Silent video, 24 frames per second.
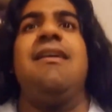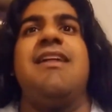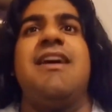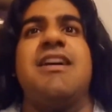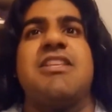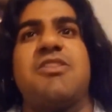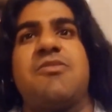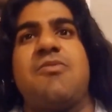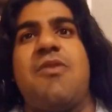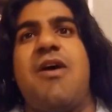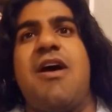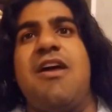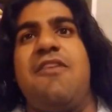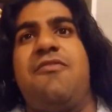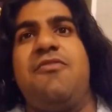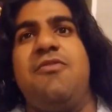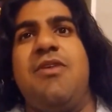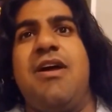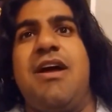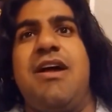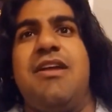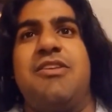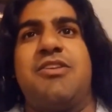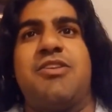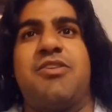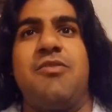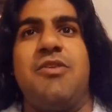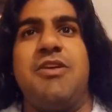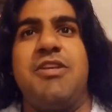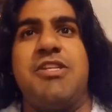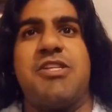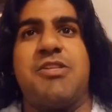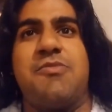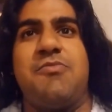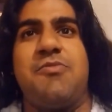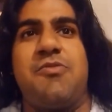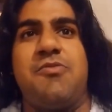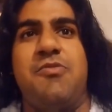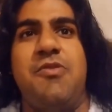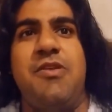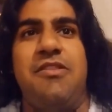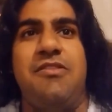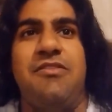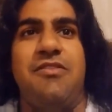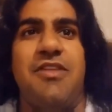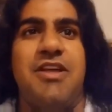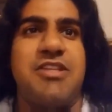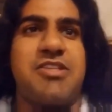That's why if you had a choice
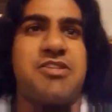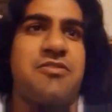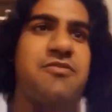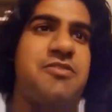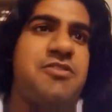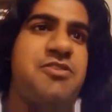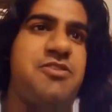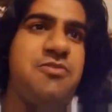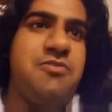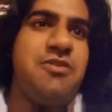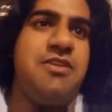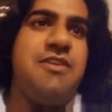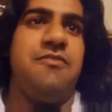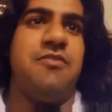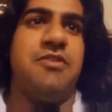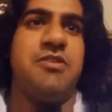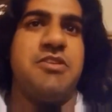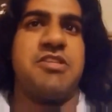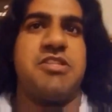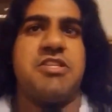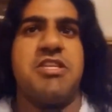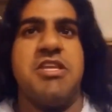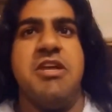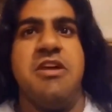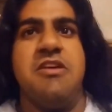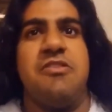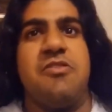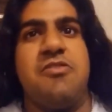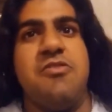between the lesser of the two evils,